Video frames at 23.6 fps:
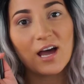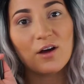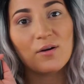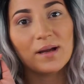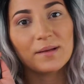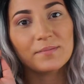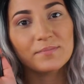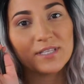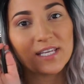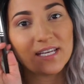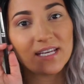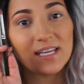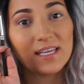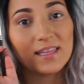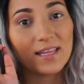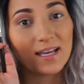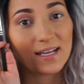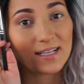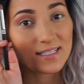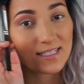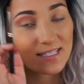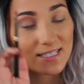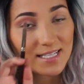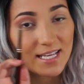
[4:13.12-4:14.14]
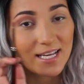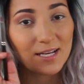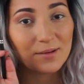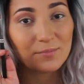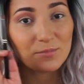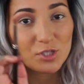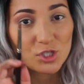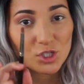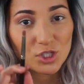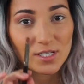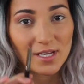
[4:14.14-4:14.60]
Now I'm taking that
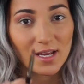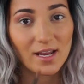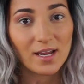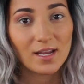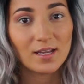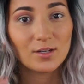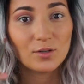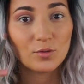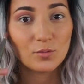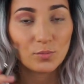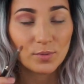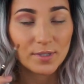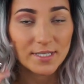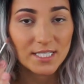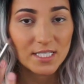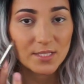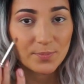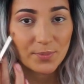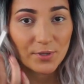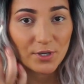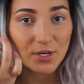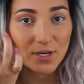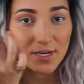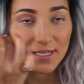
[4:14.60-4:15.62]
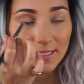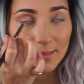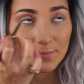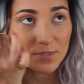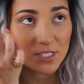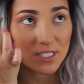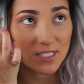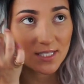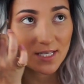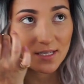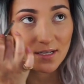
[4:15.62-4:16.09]
same shade, Whisper, and
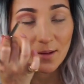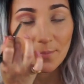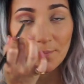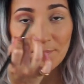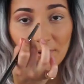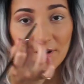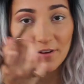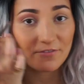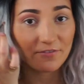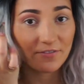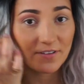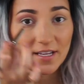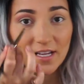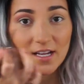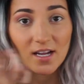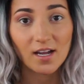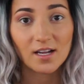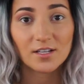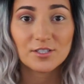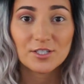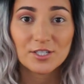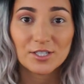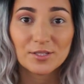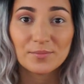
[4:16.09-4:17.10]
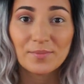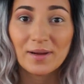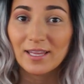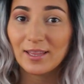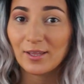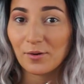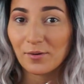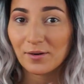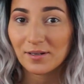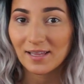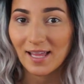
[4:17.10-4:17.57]
I'm just gonna buff it under my
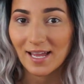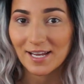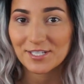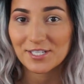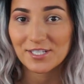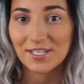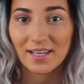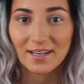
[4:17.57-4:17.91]
lower lash